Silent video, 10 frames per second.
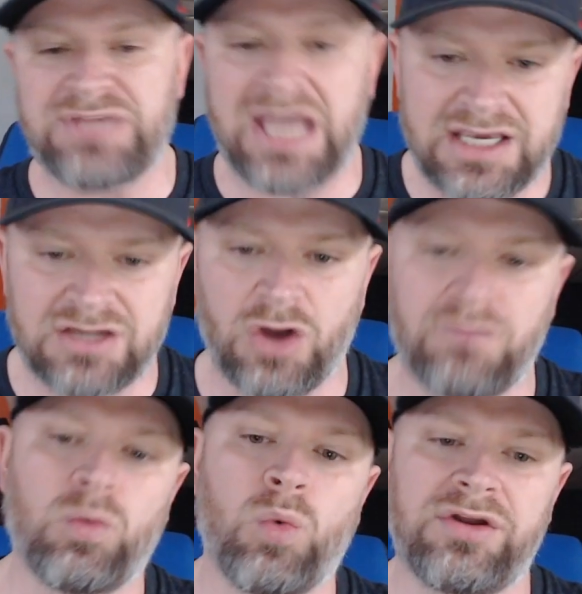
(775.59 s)
Taking
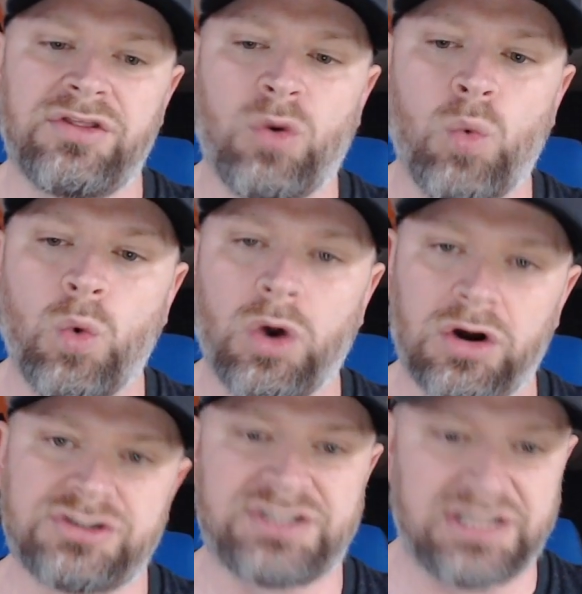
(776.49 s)
over one of the
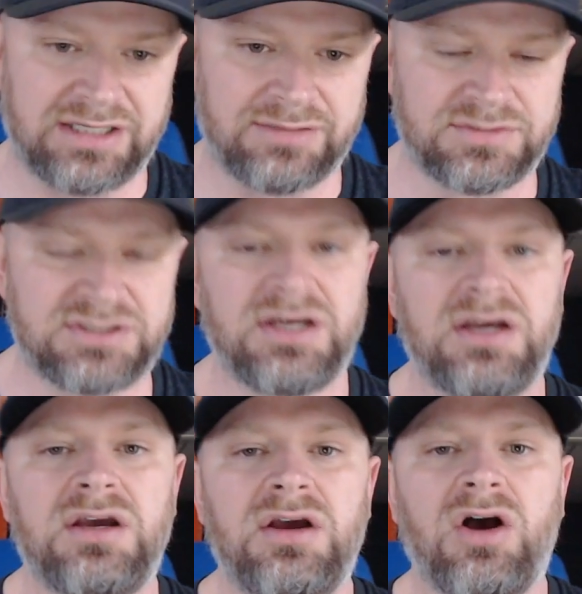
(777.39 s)
worst teams
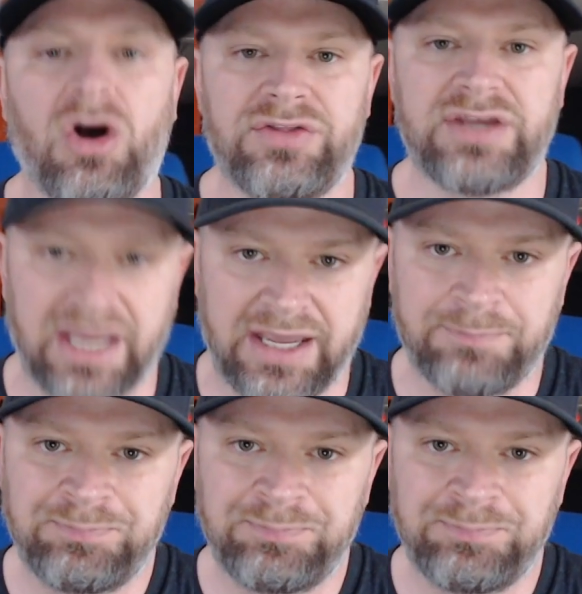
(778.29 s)
on the game.